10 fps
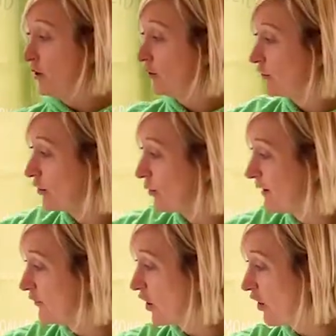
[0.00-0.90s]
So
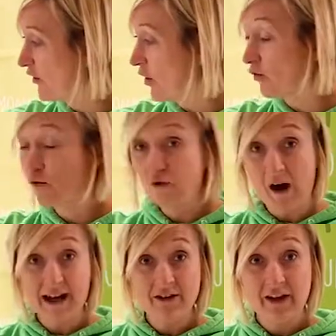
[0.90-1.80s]
we've got the
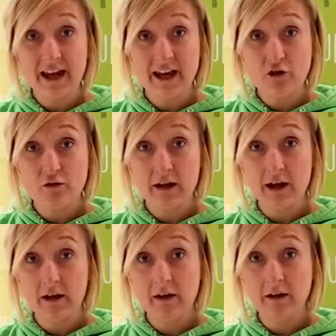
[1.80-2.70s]
right
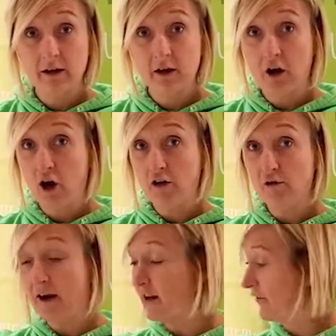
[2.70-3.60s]
atria on the
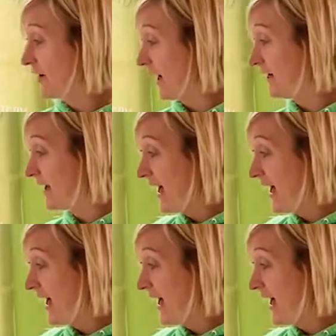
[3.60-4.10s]
right side,